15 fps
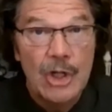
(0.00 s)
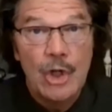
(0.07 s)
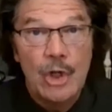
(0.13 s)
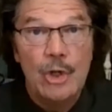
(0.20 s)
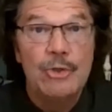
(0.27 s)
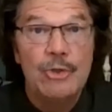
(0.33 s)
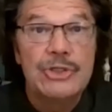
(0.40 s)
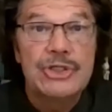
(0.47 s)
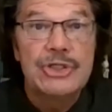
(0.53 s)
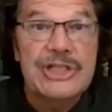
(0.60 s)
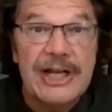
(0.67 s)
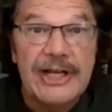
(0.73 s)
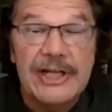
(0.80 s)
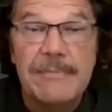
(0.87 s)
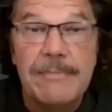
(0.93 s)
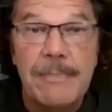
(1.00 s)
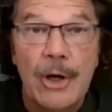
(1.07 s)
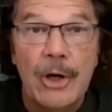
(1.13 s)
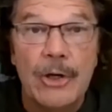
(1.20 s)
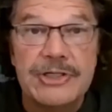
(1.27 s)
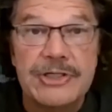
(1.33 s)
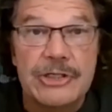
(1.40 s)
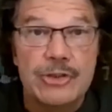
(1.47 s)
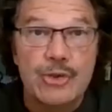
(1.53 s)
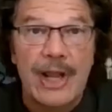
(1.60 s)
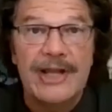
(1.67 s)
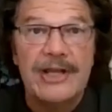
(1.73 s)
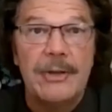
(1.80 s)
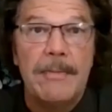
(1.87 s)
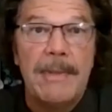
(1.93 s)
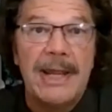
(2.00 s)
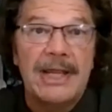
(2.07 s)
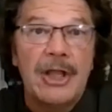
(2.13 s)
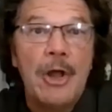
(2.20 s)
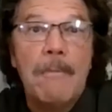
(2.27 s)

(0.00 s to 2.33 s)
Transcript: who studied birds and tried to make